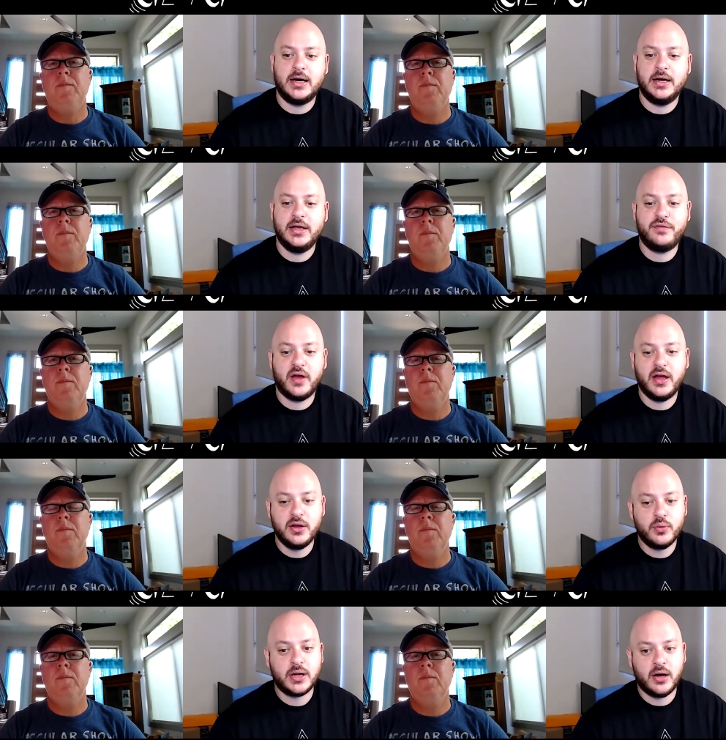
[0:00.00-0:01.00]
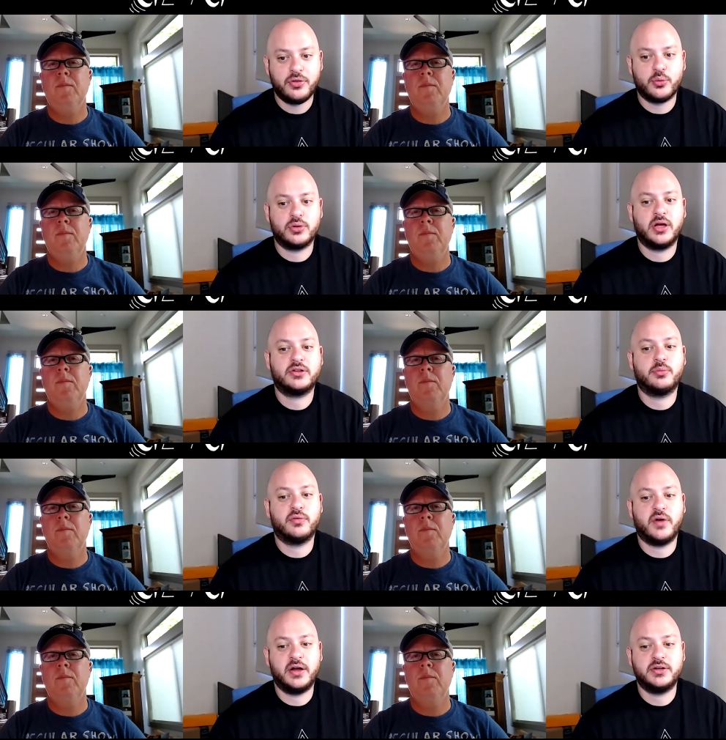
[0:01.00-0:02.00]
Speaker 1: Uh, if anyone out there would like to
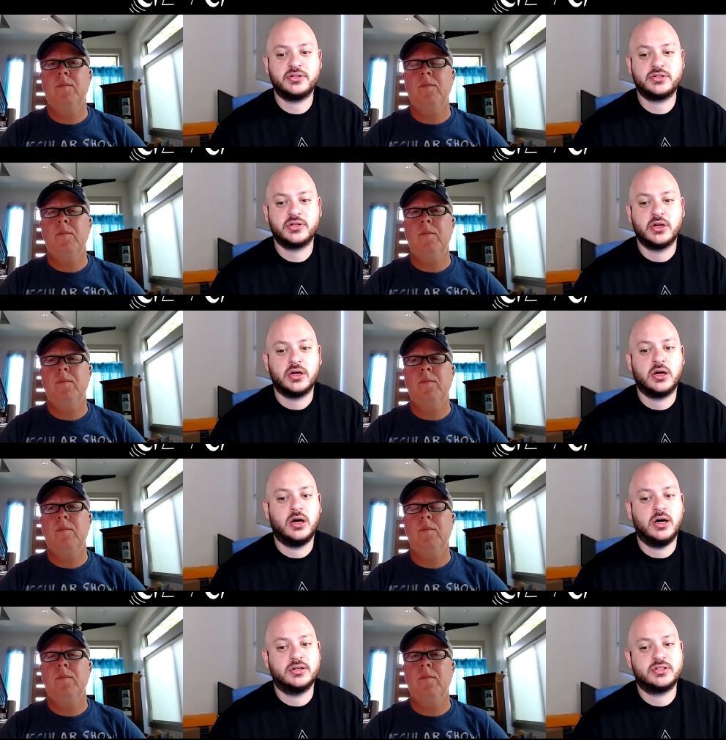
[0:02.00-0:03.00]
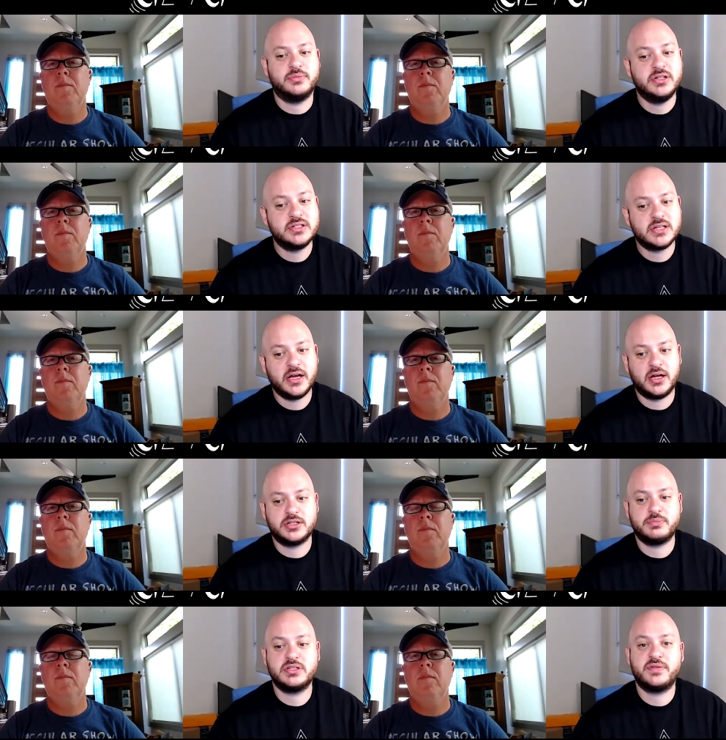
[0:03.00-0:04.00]
provide us uh, some insight
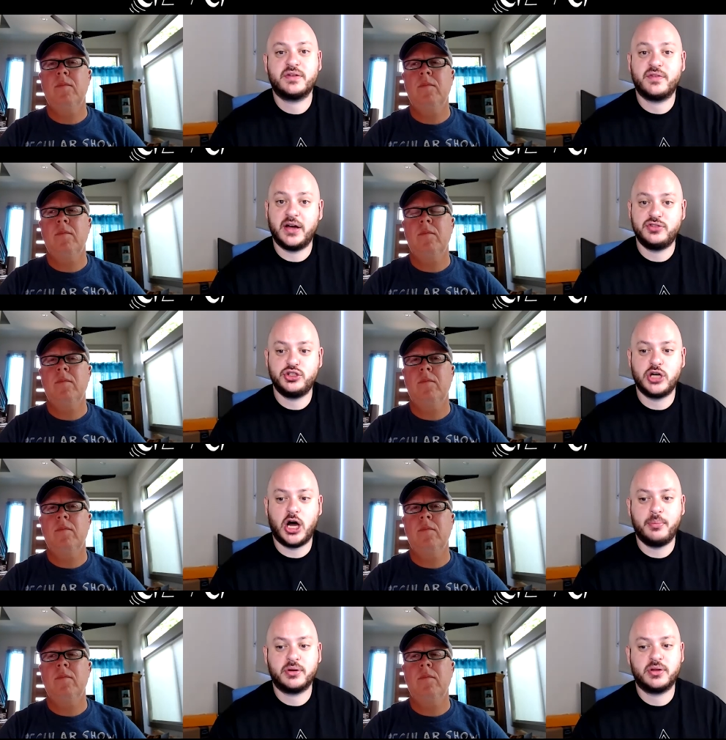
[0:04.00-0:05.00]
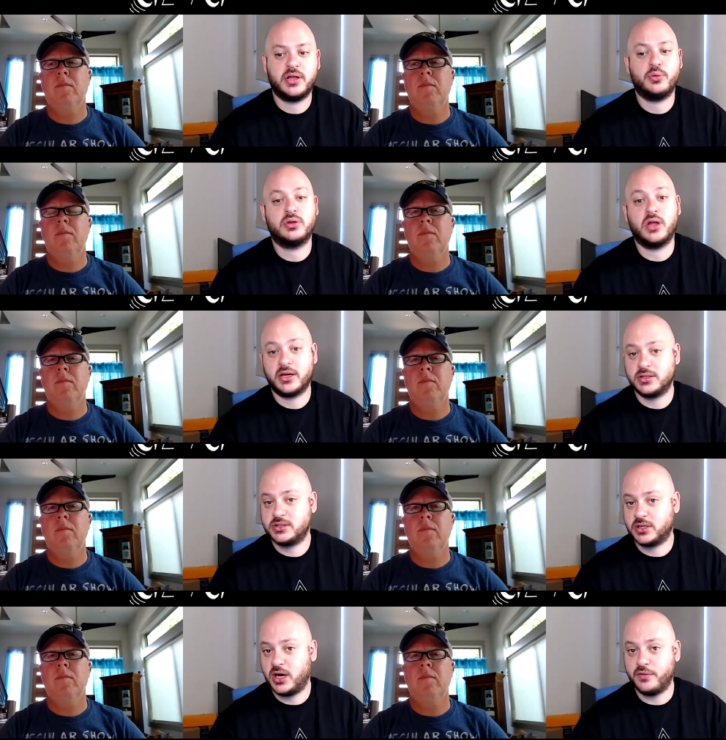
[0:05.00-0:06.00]
on a specific 5G topic that they would like
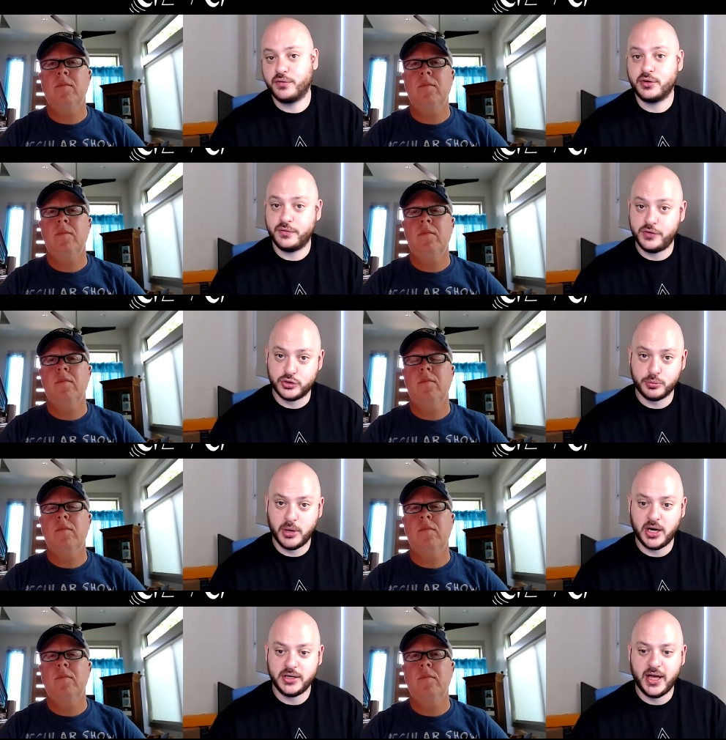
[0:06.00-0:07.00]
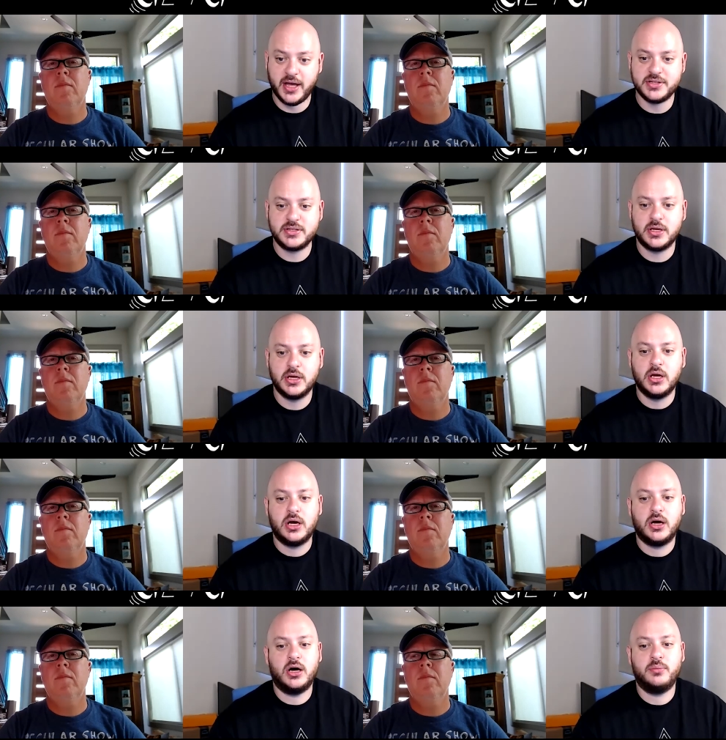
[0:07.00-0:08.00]
us to cover in a future podcast,
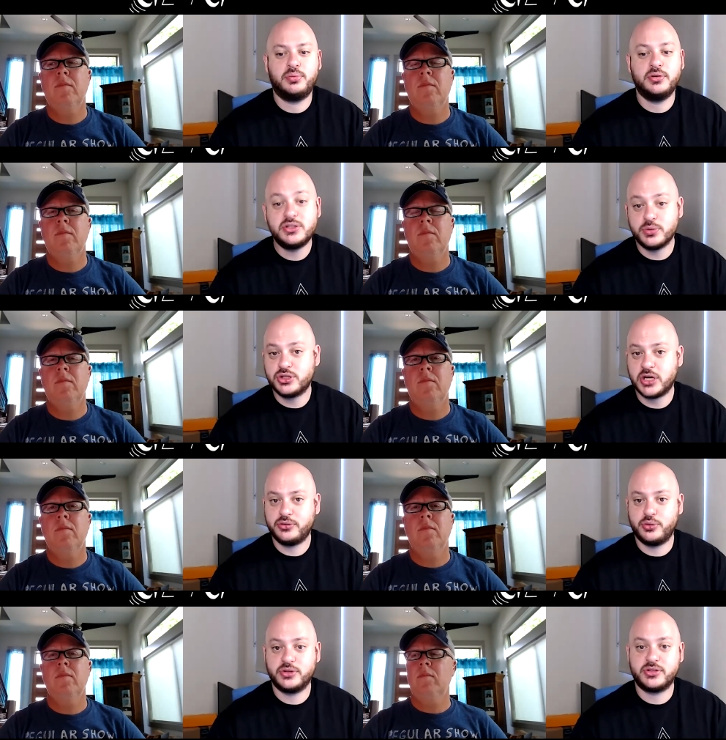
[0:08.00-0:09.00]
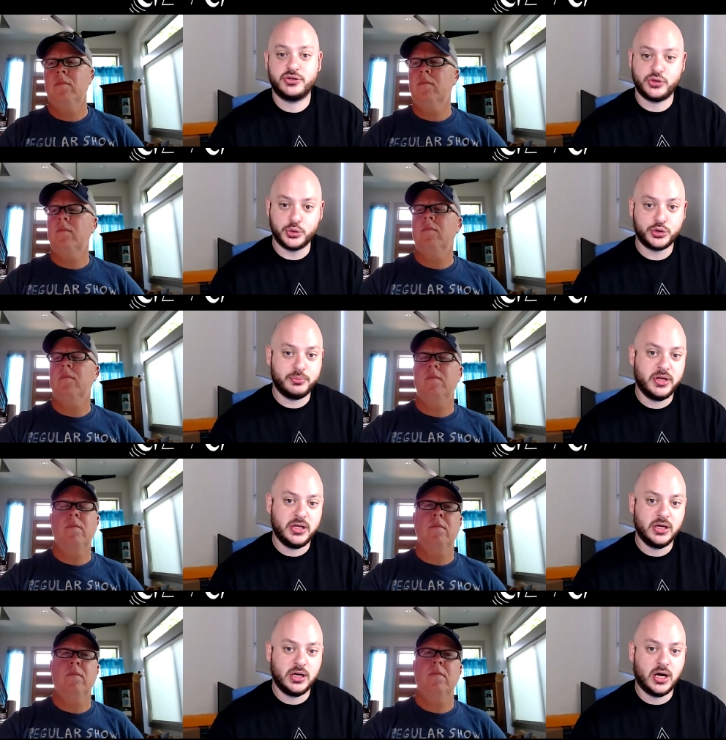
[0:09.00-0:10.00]
uh, please reach out to us on social
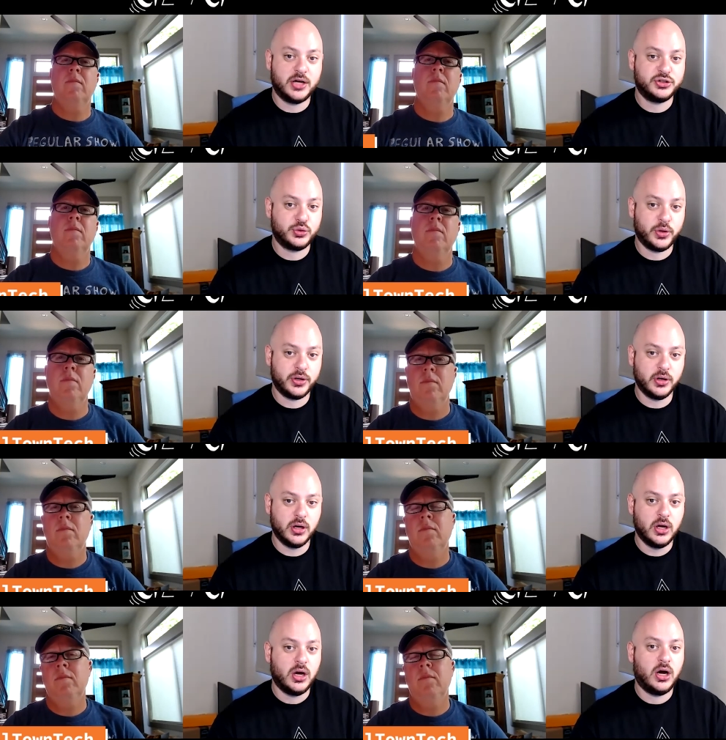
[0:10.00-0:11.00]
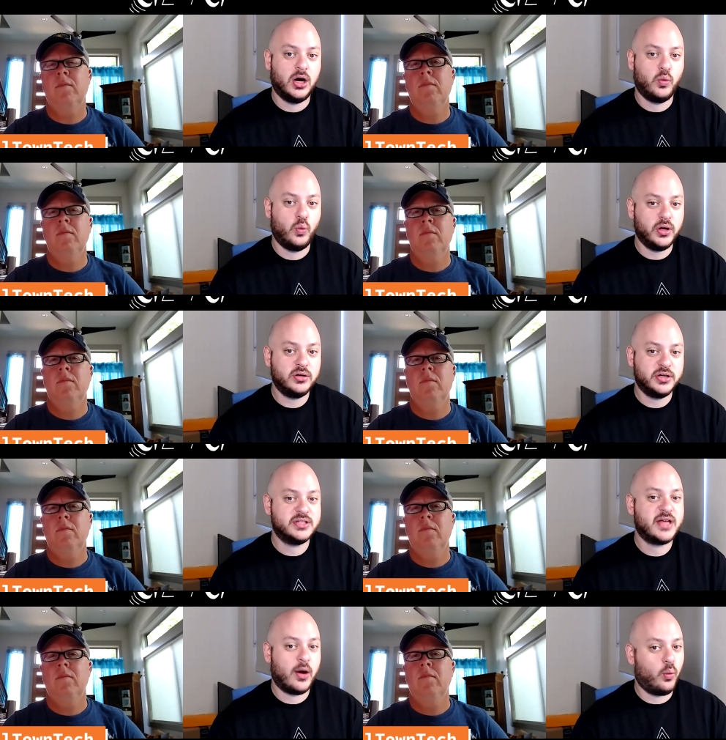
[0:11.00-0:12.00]
media on Twitter. Uh, Will
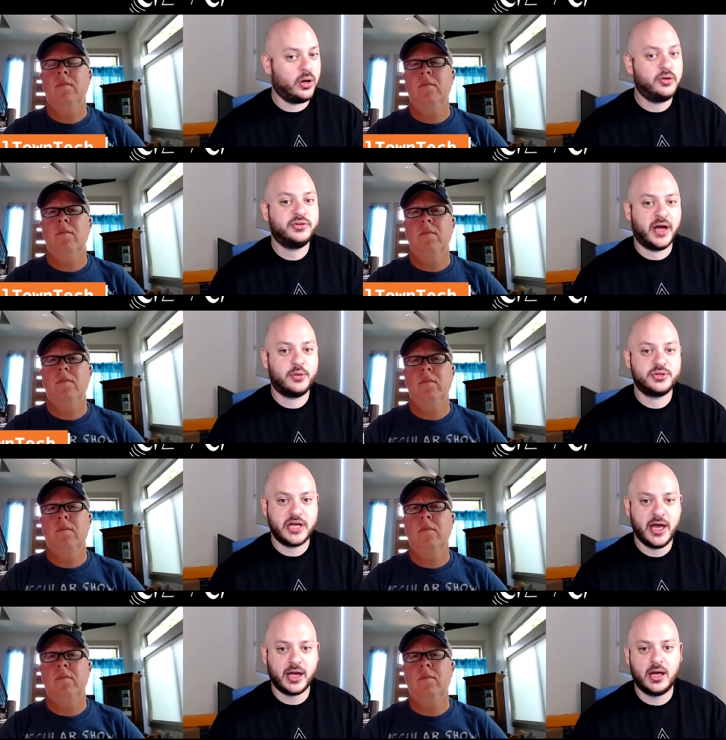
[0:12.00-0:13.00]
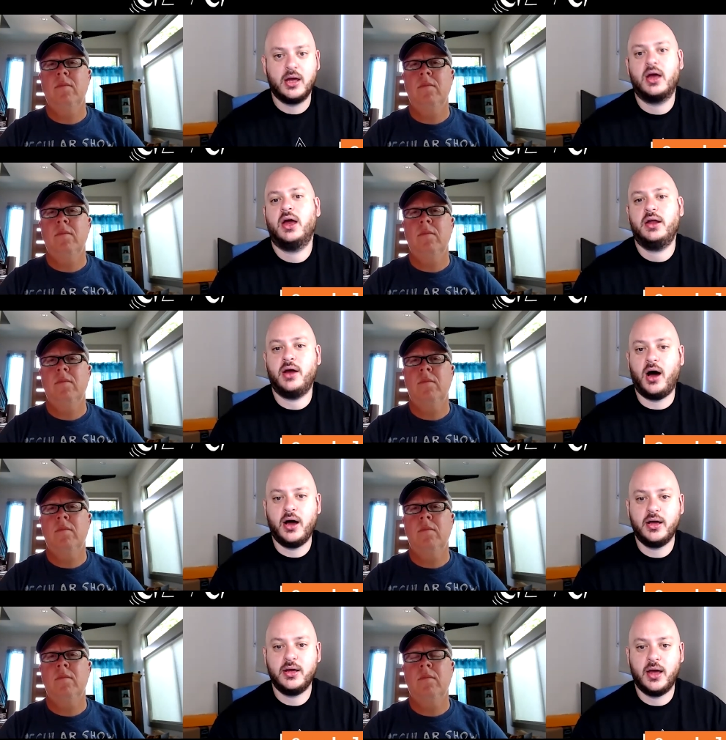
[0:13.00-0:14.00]
is at Town Tech, and
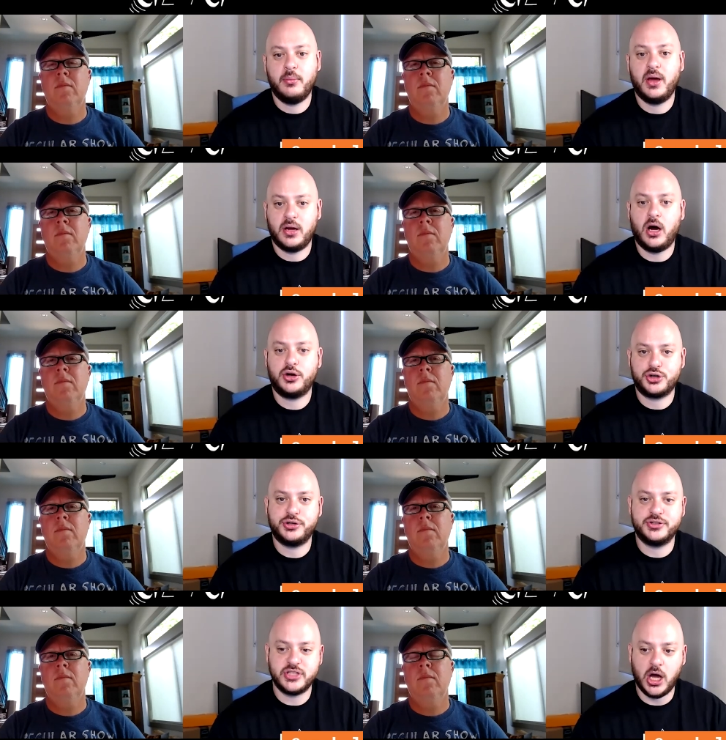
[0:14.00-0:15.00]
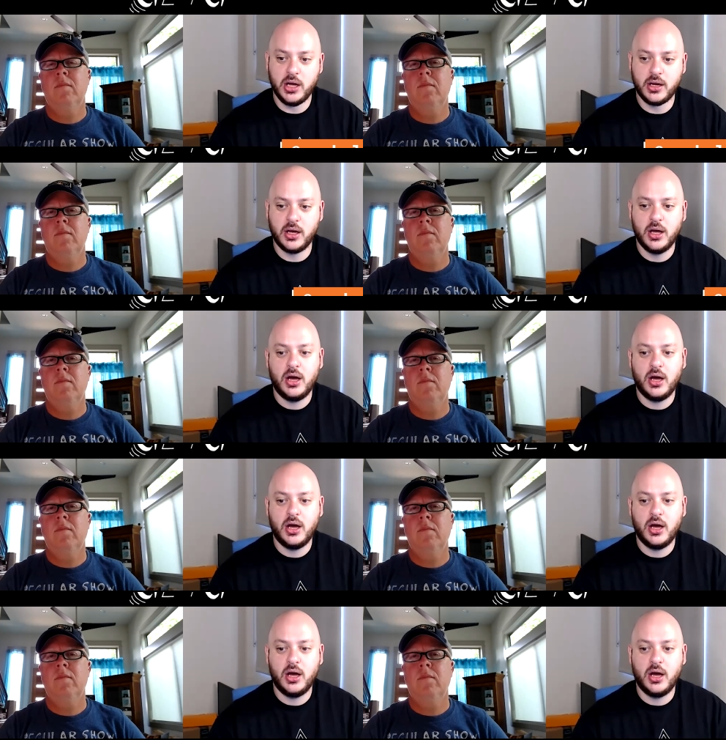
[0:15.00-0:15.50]
I am at Anshel Sag.